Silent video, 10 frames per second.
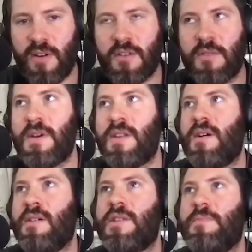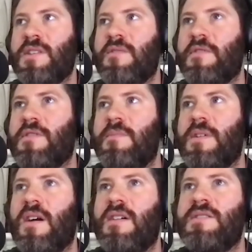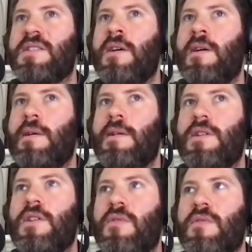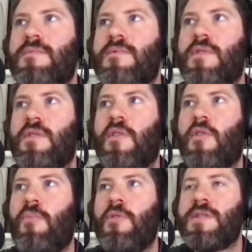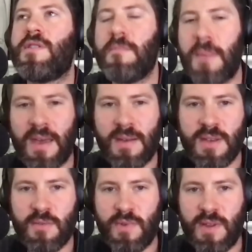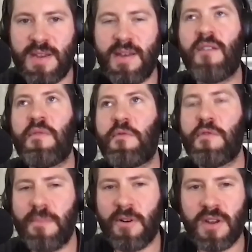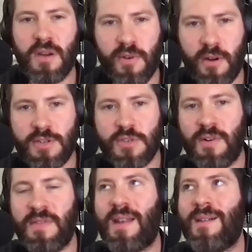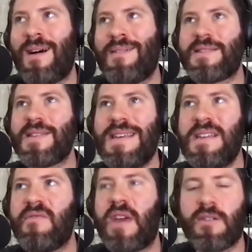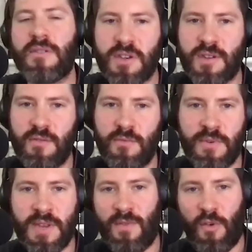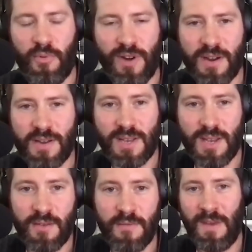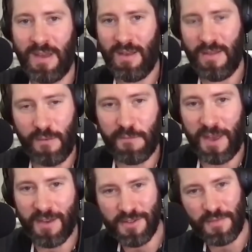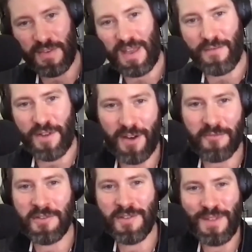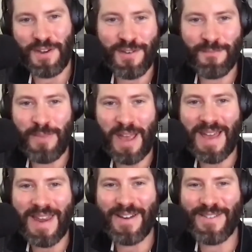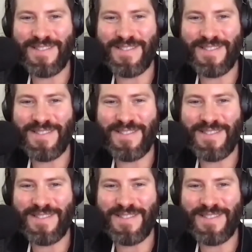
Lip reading: argument, specifically because the whole point that you make is we need to have a free market approach, one that allows the innovators to present their products. And if they fail, if they have an algorithm that doesn't pan out,